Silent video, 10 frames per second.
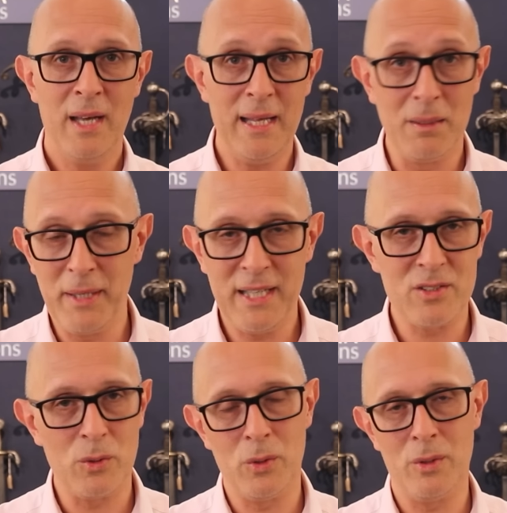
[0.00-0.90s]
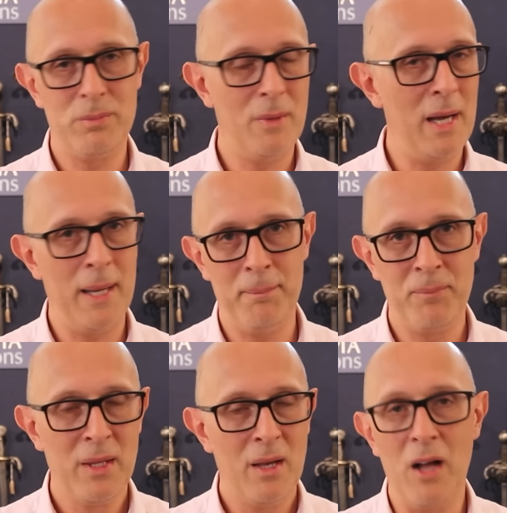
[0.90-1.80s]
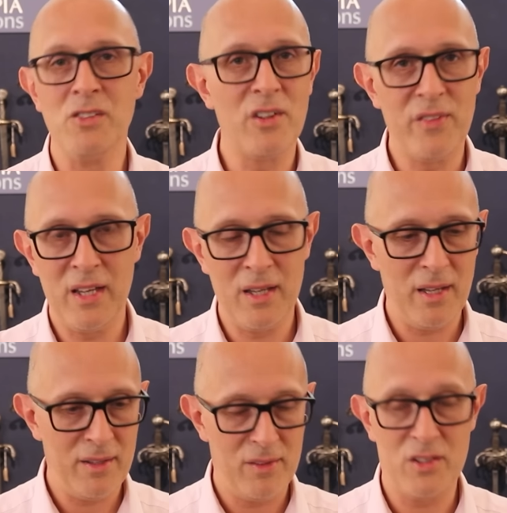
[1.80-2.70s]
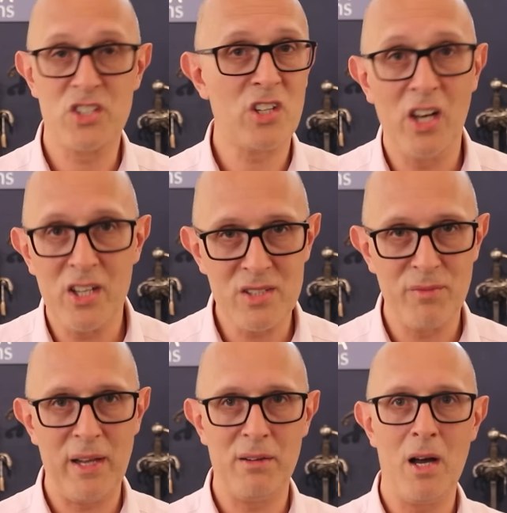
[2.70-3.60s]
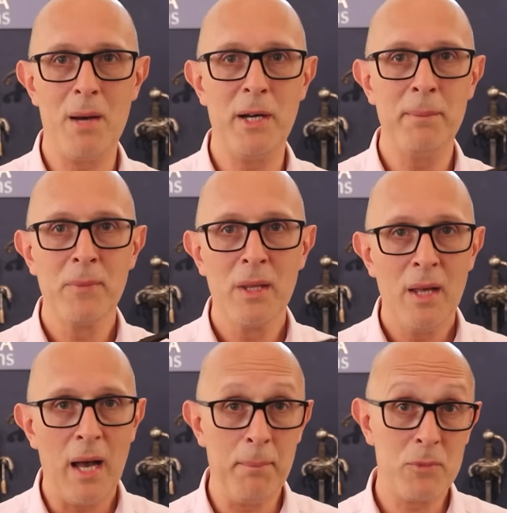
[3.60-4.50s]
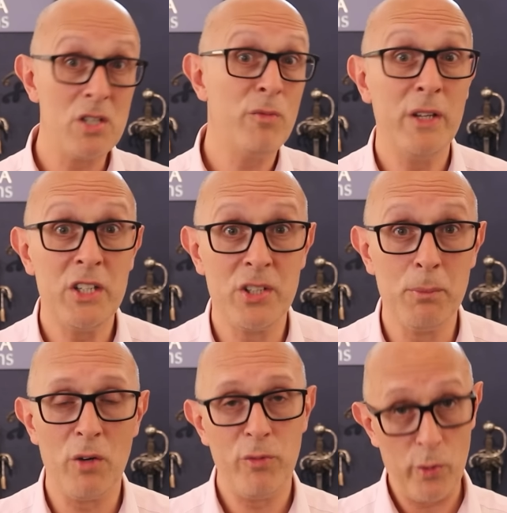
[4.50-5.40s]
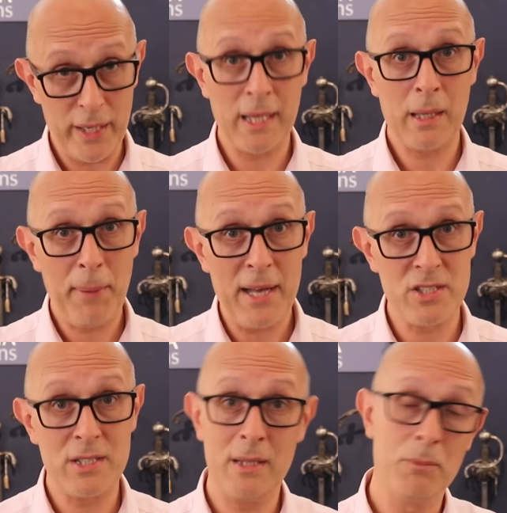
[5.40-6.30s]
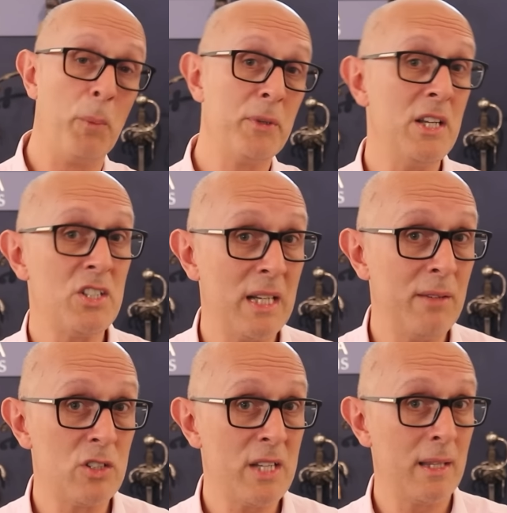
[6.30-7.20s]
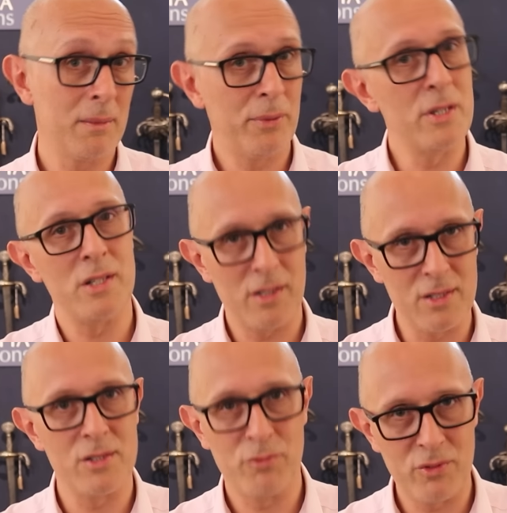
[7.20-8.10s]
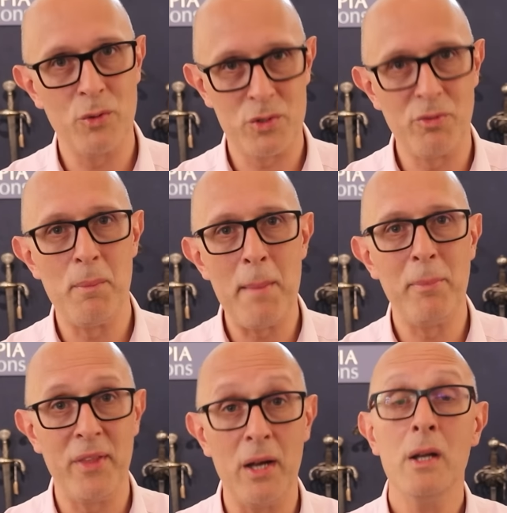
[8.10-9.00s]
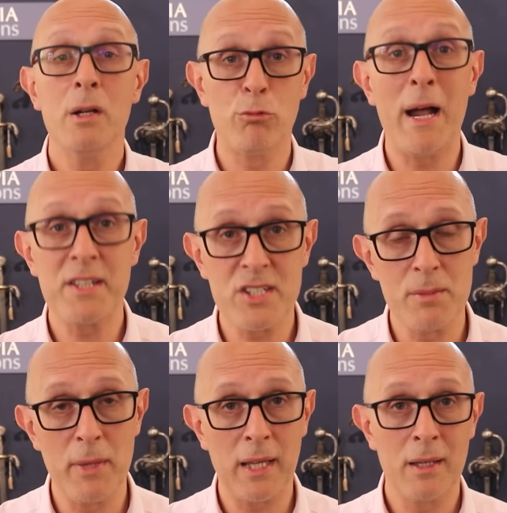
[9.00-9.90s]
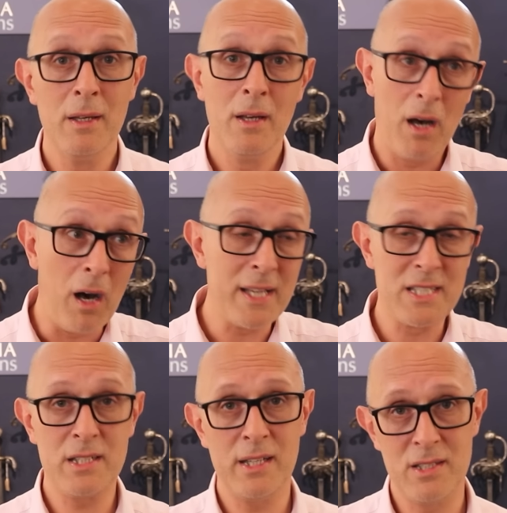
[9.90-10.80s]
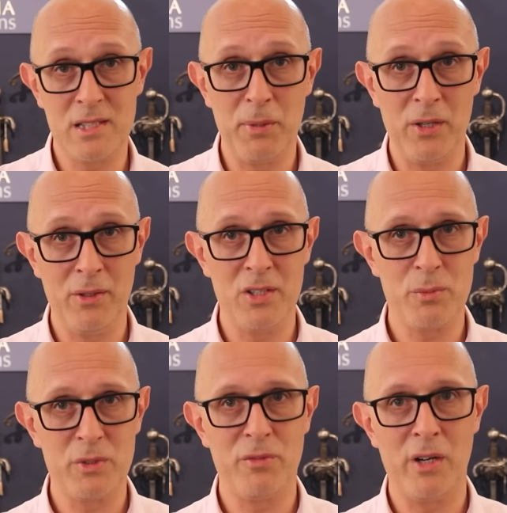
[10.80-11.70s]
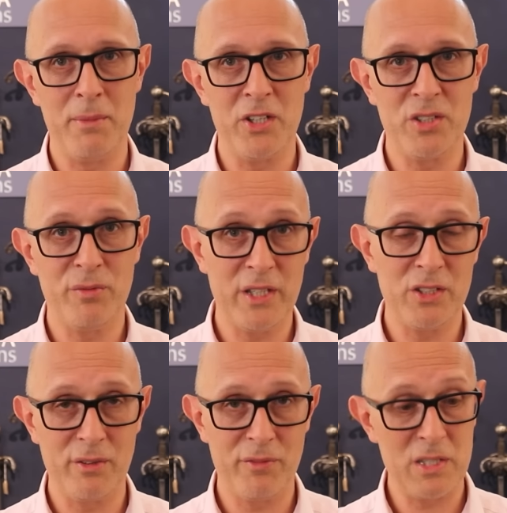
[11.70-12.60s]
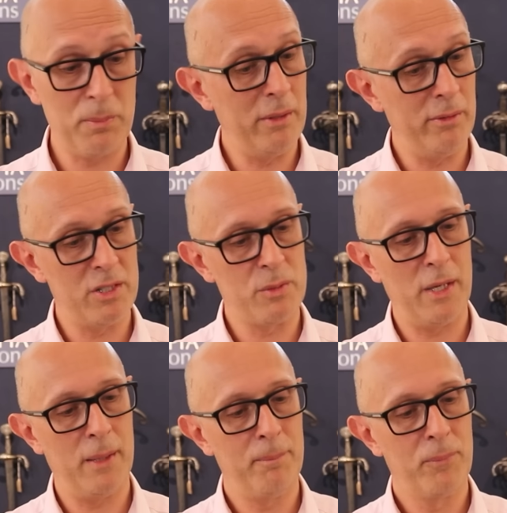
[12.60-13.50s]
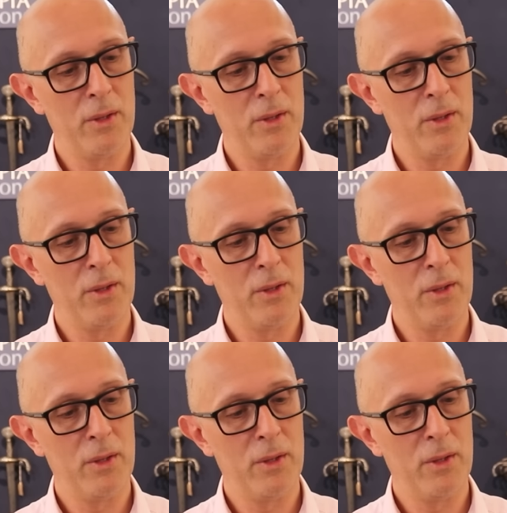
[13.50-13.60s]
helmet or um, under the, uh, the skirts of their armor um, to finish them off or incapacitate them or potentially even take them prisoner. Because, of course, remember that ransoming high status opponents was very much a feature of this period as well.